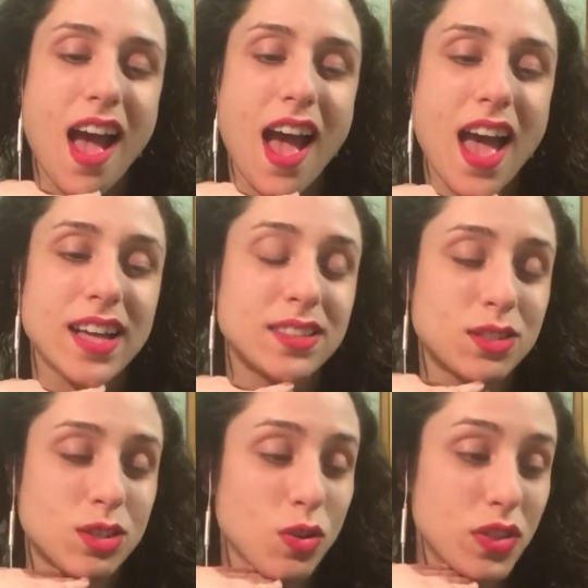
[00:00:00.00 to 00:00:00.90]
And
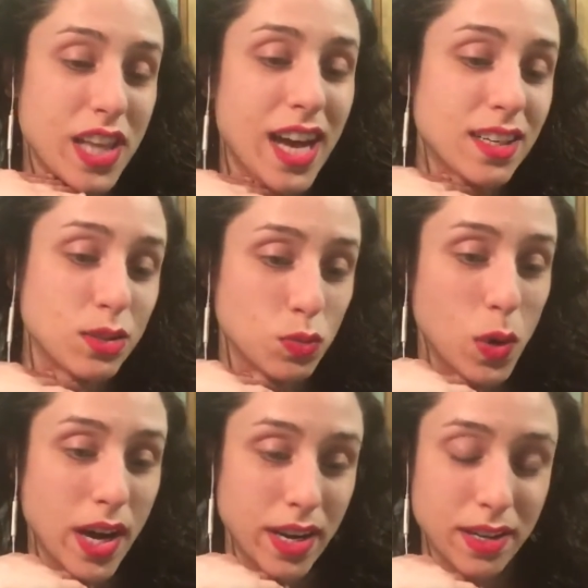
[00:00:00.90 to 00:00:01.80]
so that is
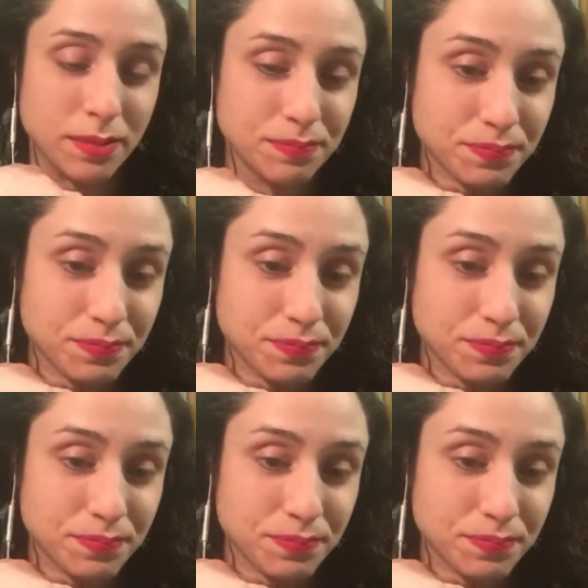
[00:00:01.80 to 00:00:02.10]
why